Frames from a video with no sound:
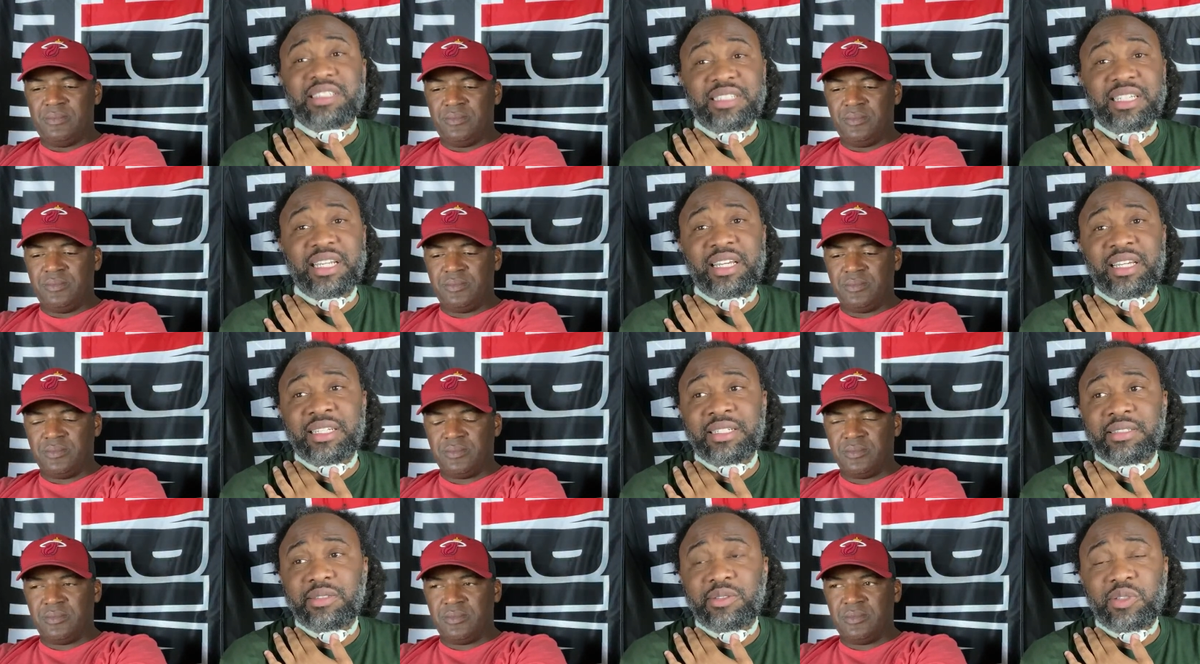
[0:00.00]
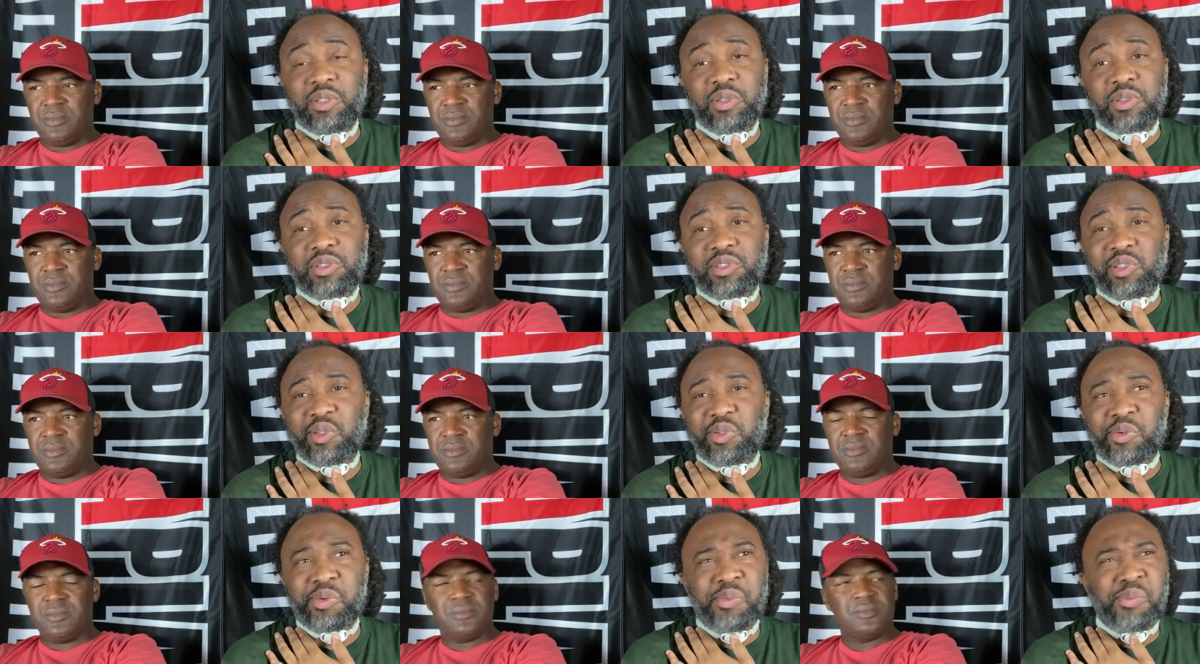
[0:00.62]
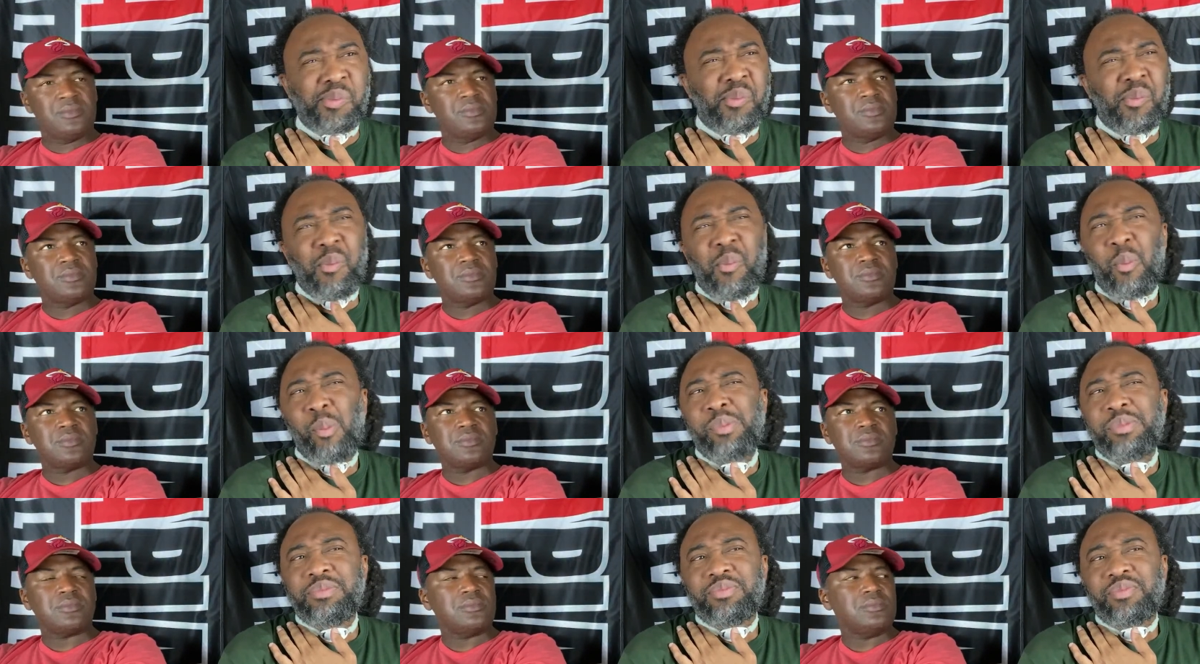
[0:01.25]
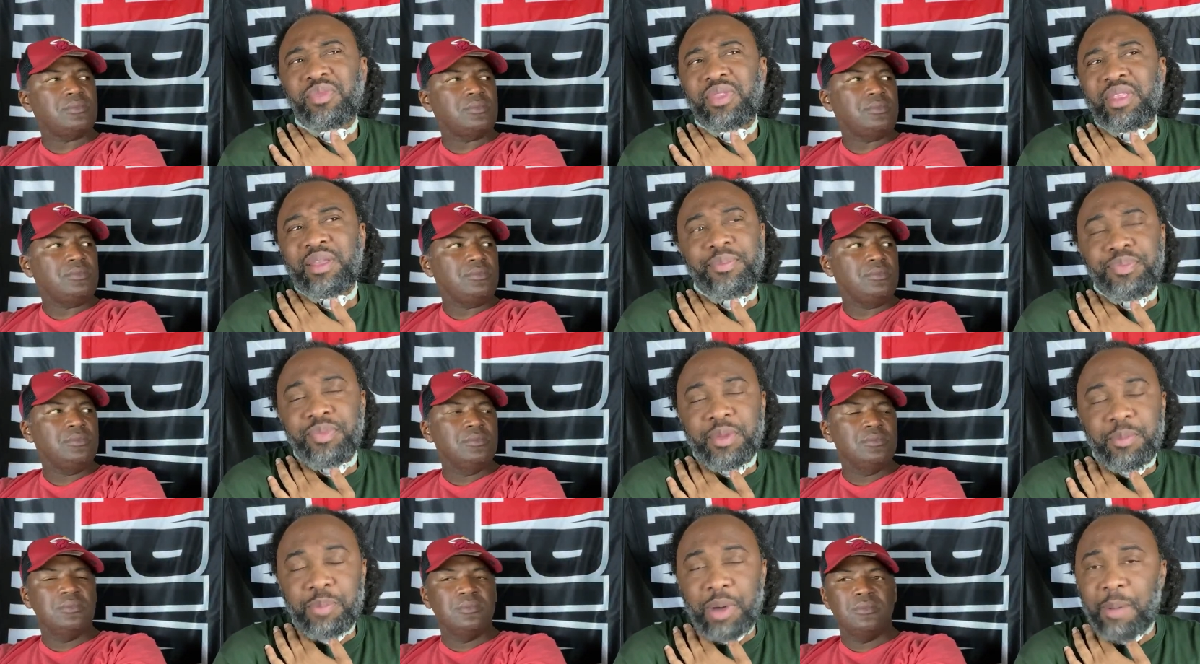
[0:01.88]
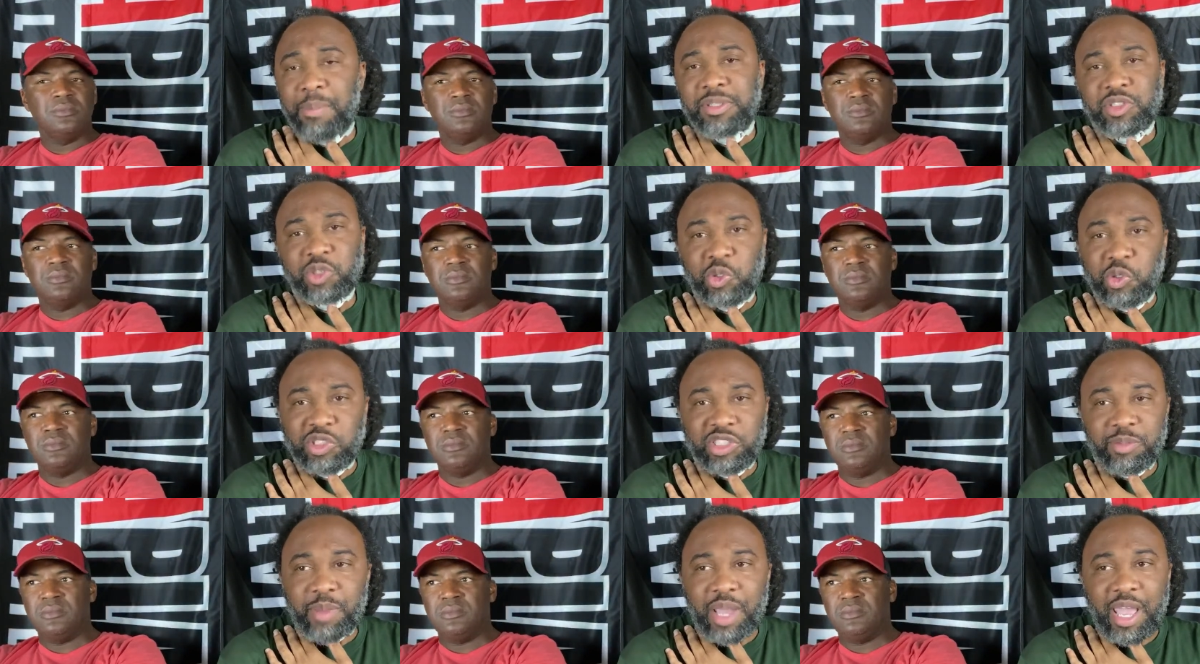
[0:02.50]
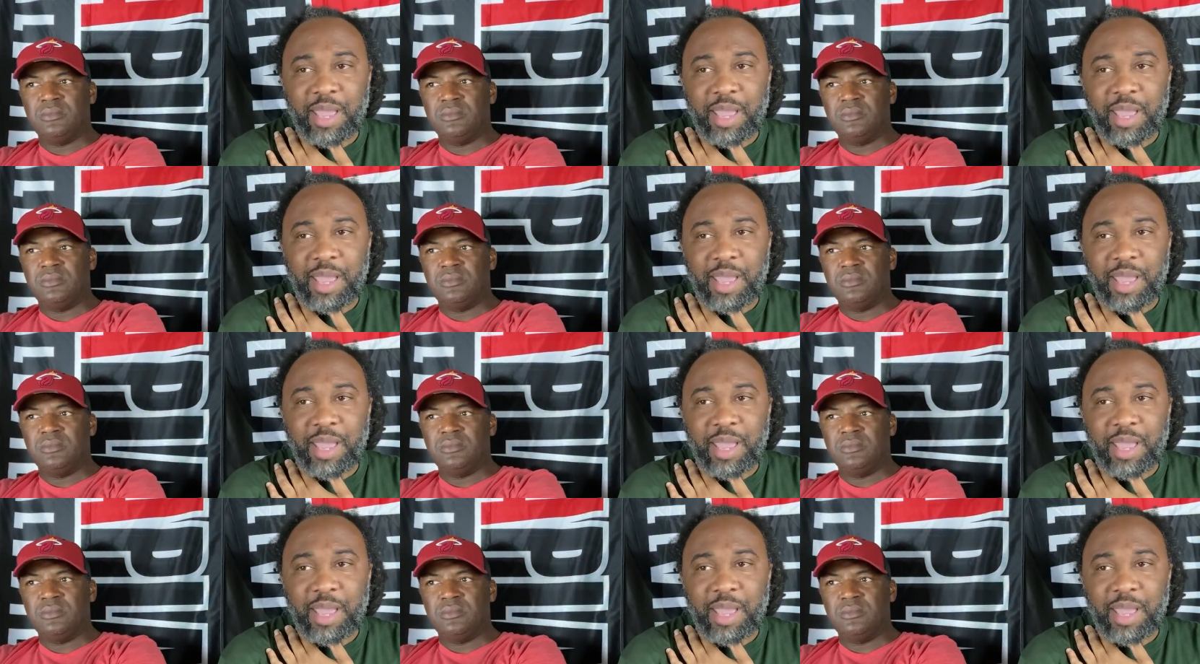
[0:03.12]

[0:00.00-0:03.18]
Speaker 1: in that you know so. Public schools in